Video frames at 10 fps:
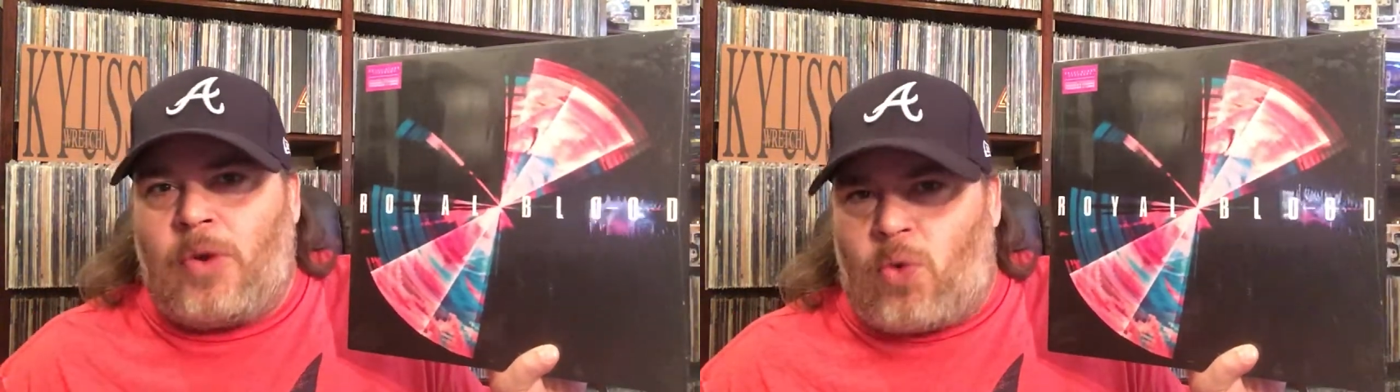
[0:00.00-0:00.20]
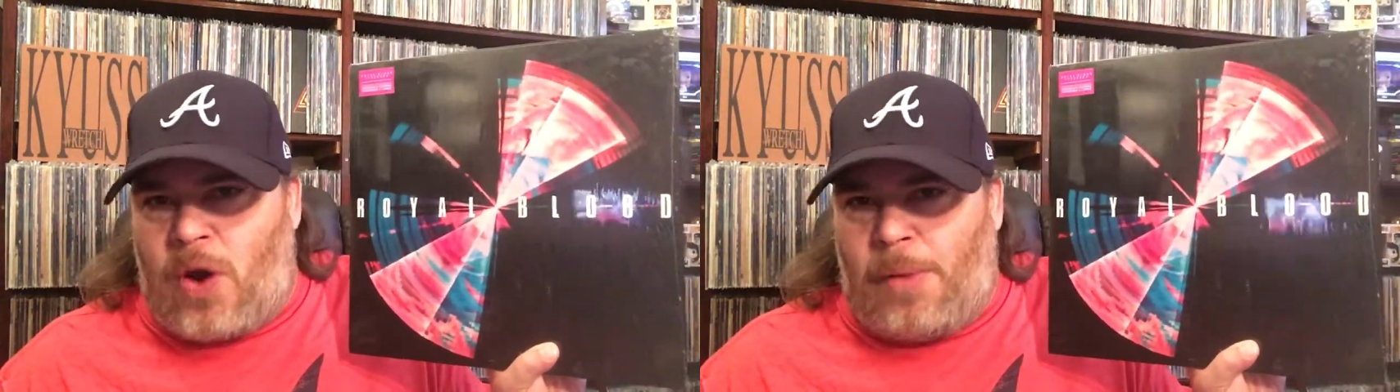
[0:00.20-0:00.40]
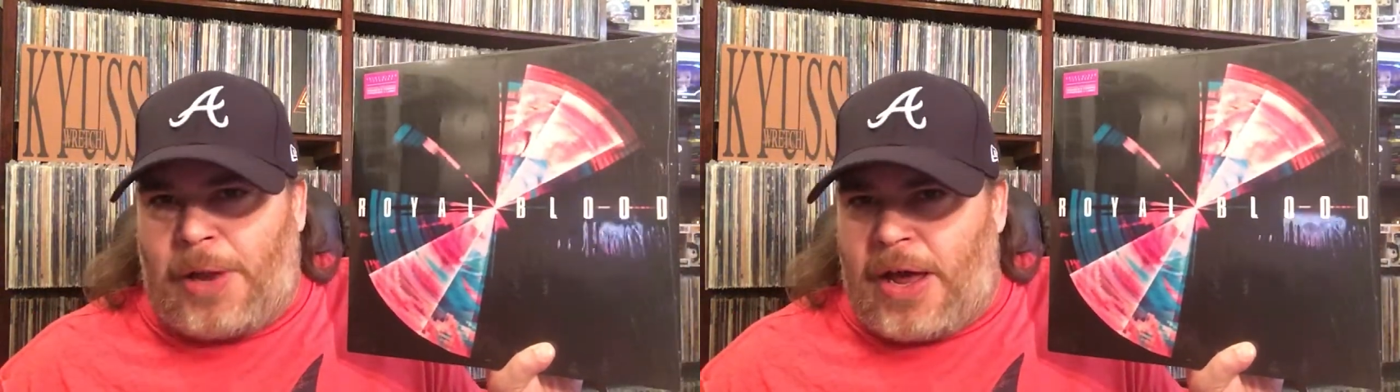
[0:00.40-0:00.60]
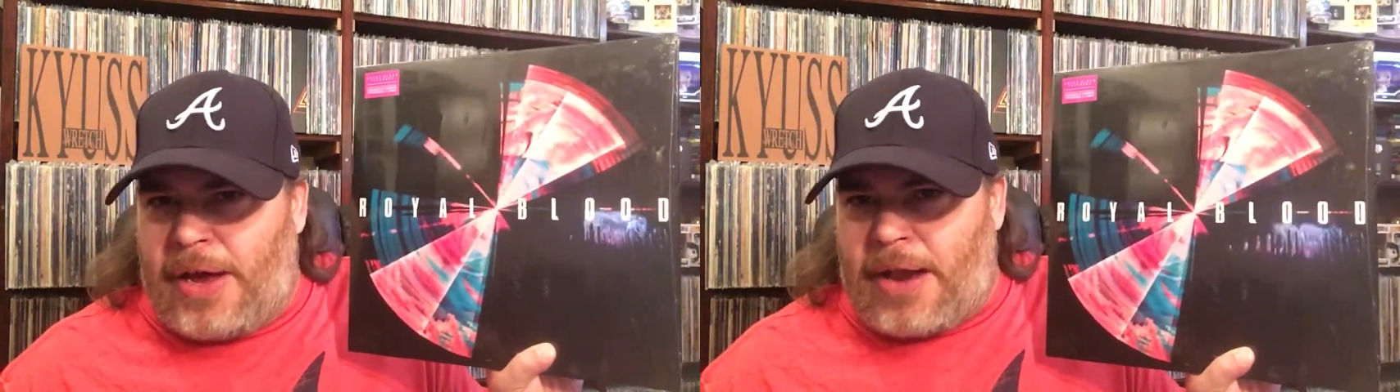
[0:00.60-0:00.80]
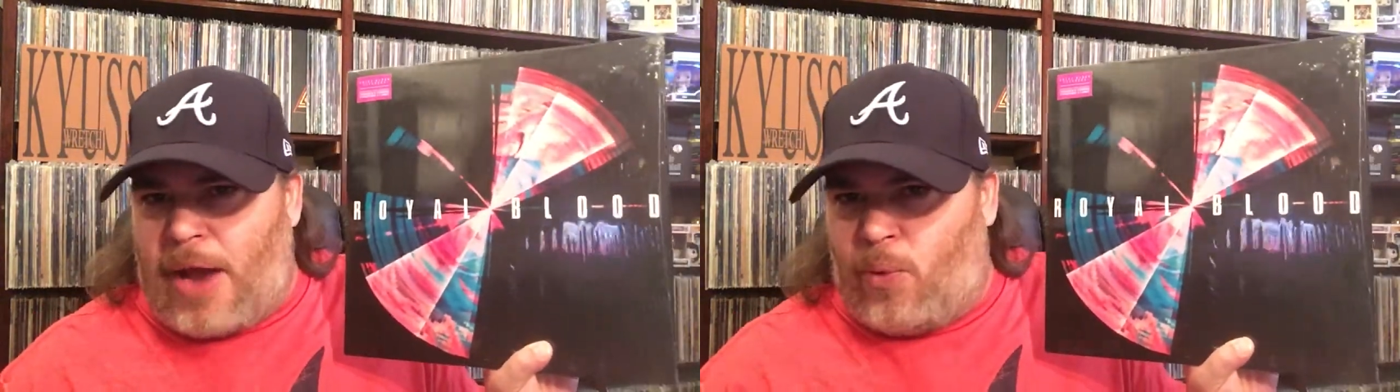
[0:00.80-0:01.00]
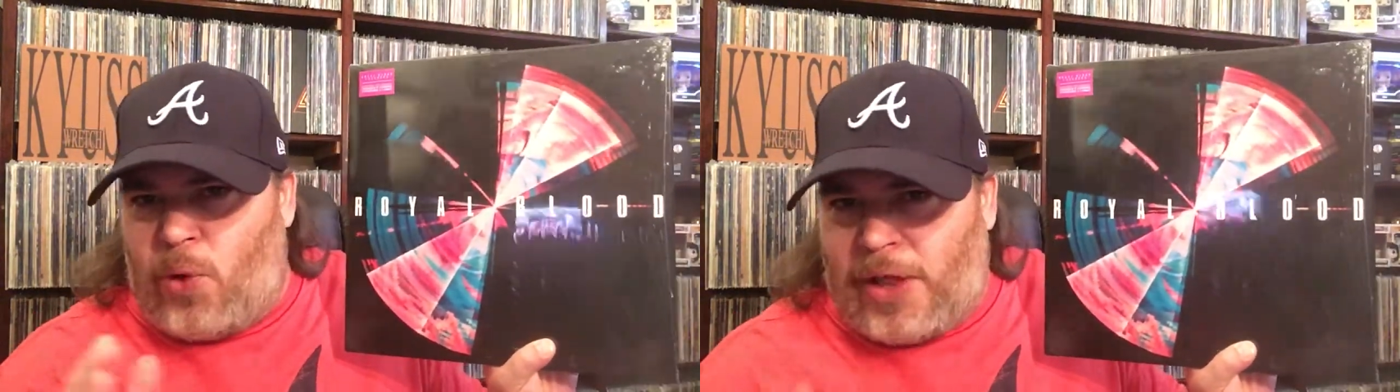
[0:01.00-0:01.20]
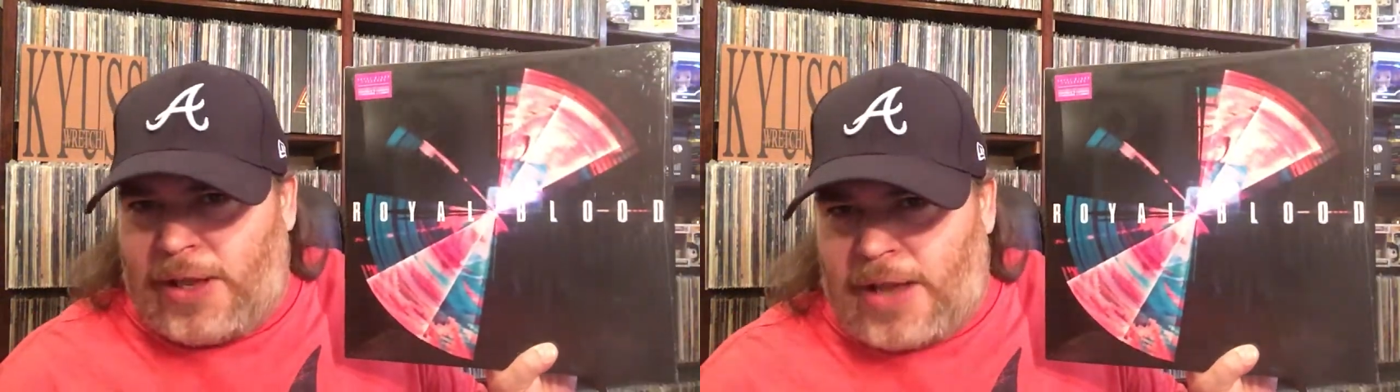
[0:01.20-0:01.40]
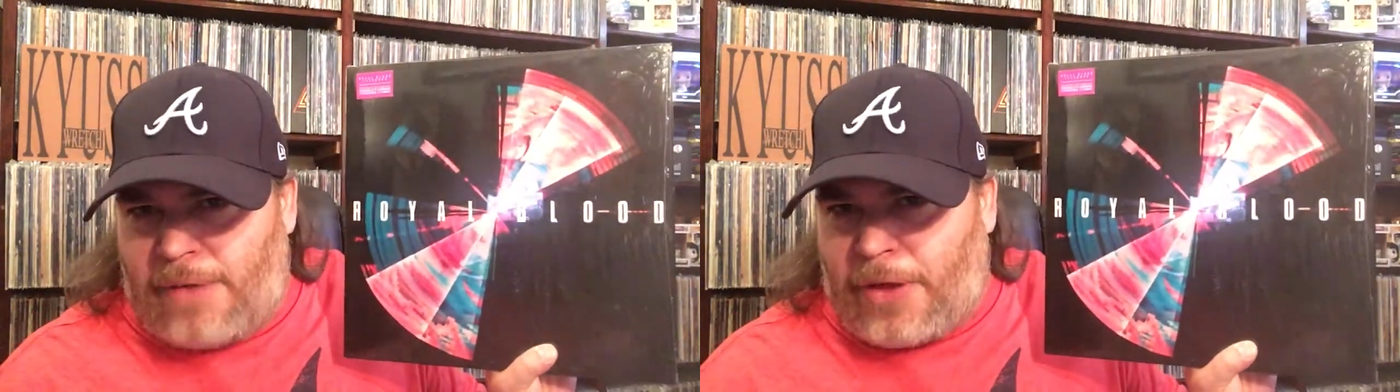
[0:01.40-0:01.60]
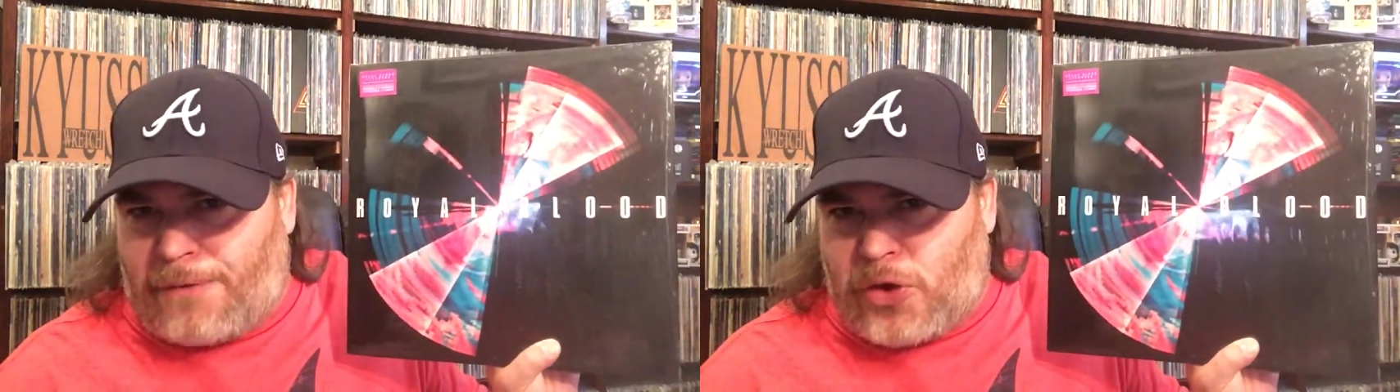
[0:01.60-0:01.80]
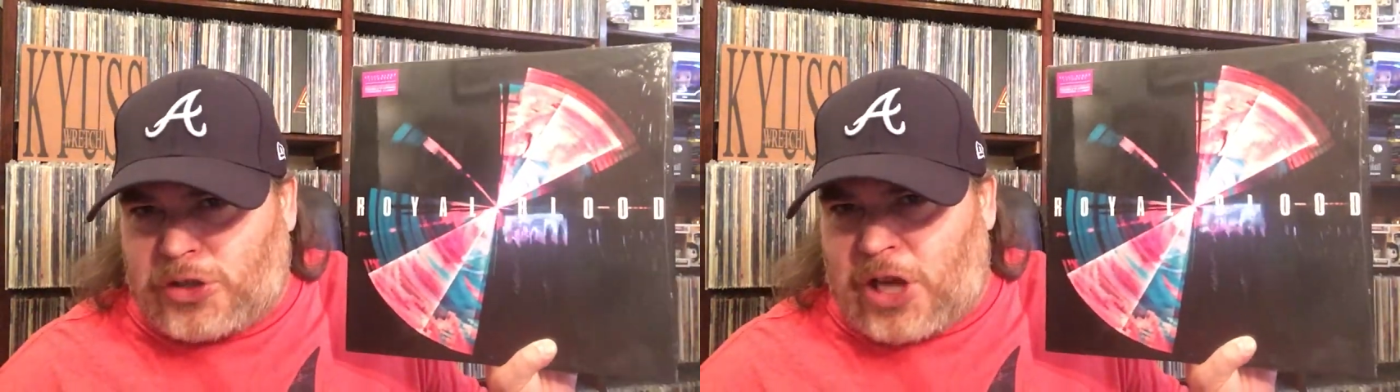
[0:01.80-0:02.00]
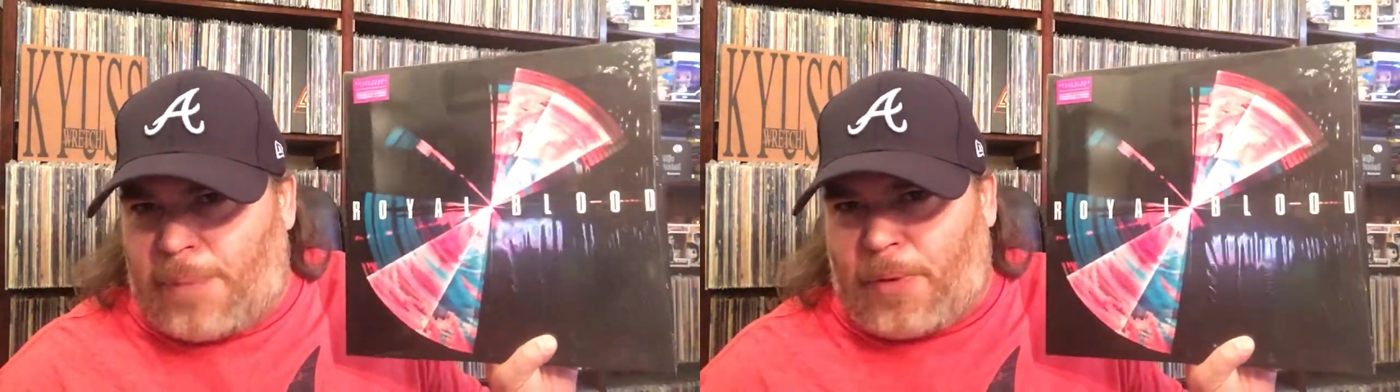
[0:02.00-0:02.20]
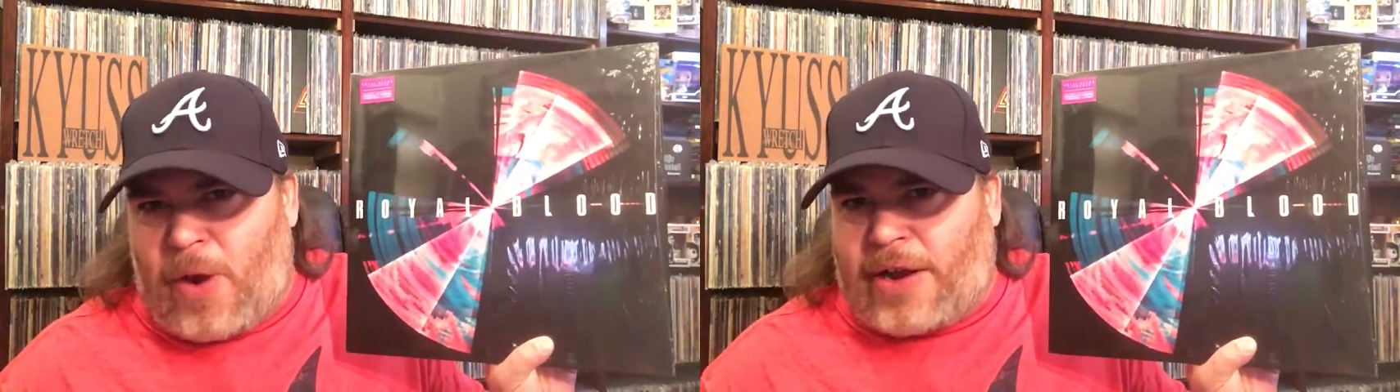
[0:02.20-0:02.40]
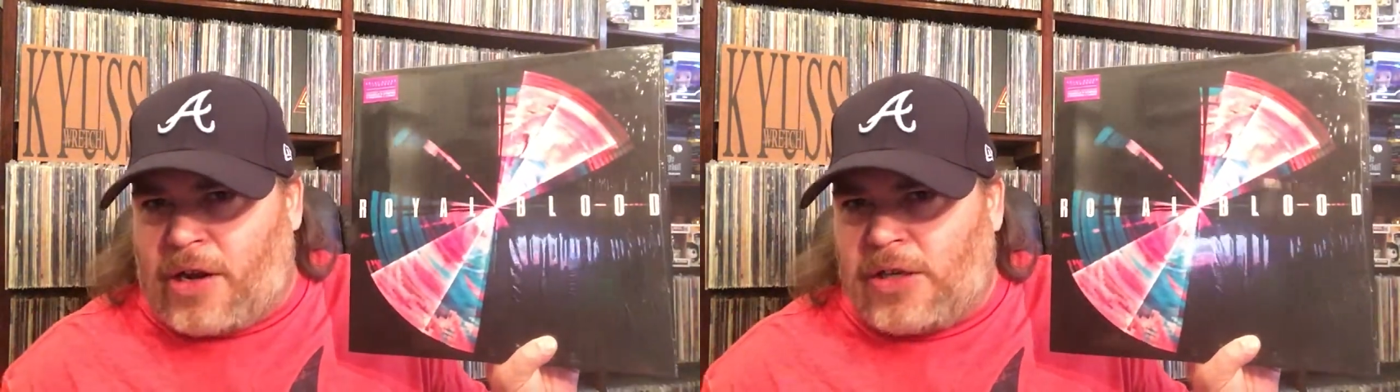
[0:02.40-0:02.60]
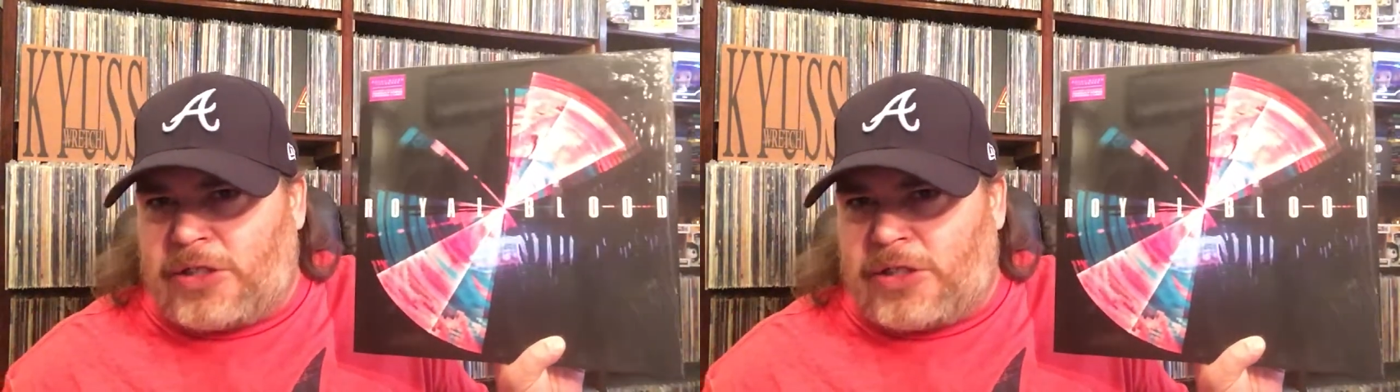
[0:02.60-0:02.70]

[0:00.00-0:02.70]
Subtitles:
Royal Blood, I really love their first couple records.